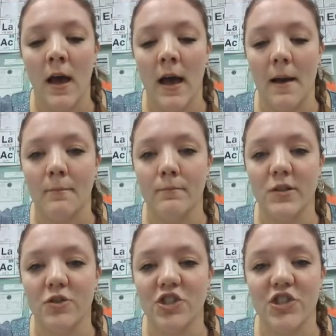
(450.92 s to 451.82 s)

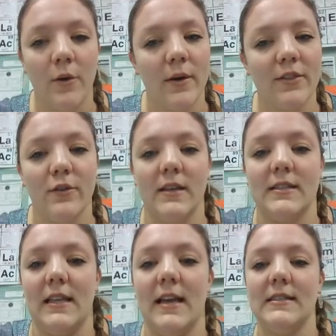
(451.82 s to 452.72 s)
So just going through
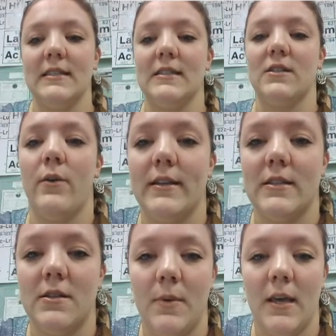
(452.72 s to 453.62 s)
this list is going
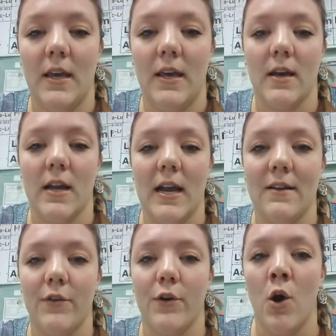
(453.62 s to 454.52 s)
to be
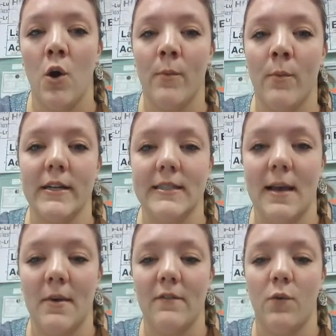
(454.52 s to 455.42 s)
kind of your homework
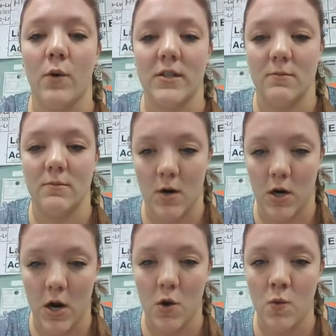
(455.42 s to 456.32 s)
assignment for
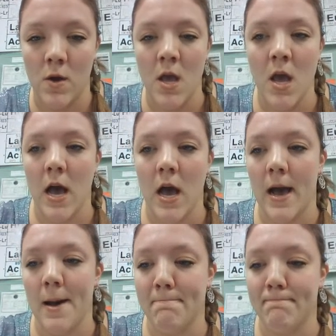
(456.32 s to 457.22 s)
tomorrow.
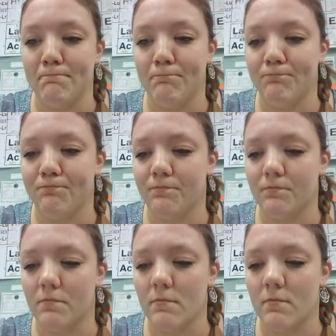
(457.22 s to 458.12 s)
I'm
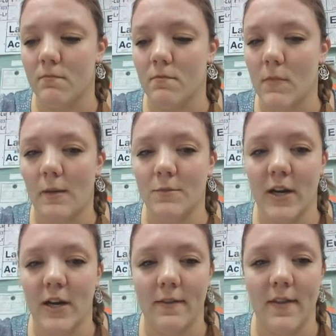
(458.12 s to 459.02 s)

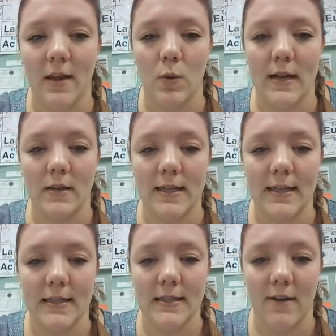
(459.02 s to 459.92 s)
trying to think what else I
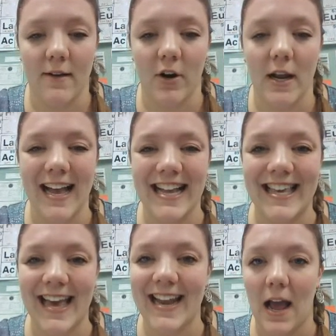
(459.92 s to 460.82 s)
need to cover.
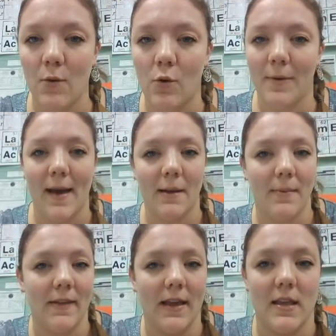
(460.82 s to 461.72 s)
Again, I will be back
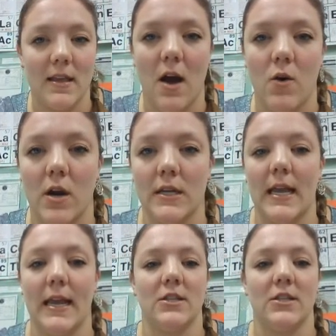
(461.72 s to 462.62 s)
by the end of the hour
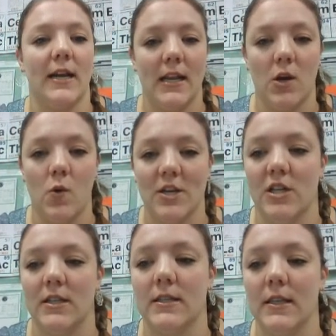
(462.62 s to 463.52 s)
to answer any
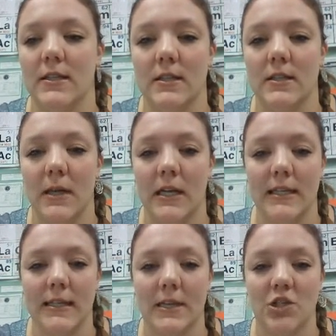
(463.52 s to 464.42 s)
questions. This is
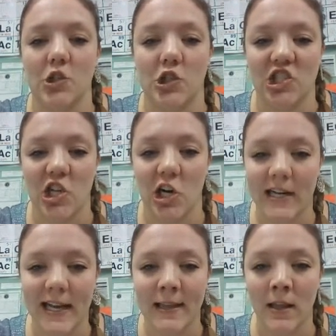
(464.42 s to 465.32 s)
merely to get you
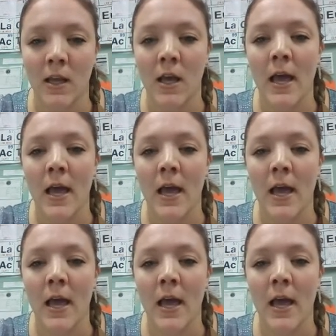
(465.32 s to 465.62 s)
started.